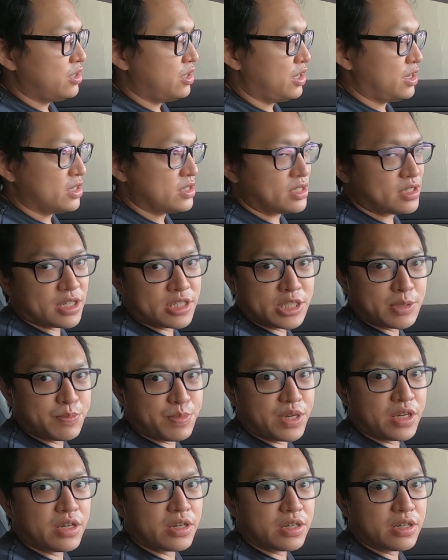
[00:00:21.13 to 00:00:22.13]
there are 6
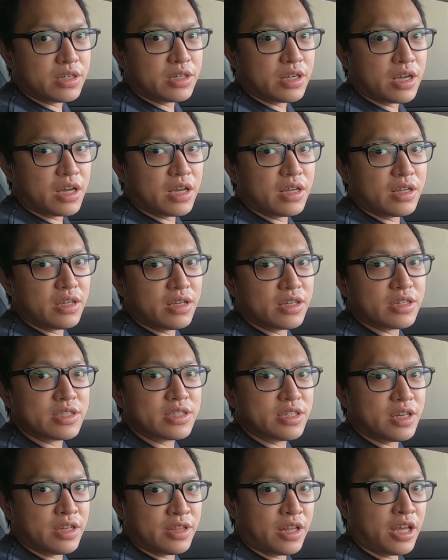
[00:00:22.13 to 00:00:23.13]
speakers that
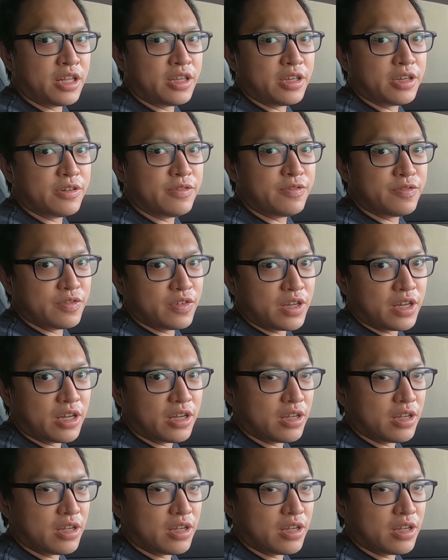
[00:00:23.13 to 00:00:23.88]
is native.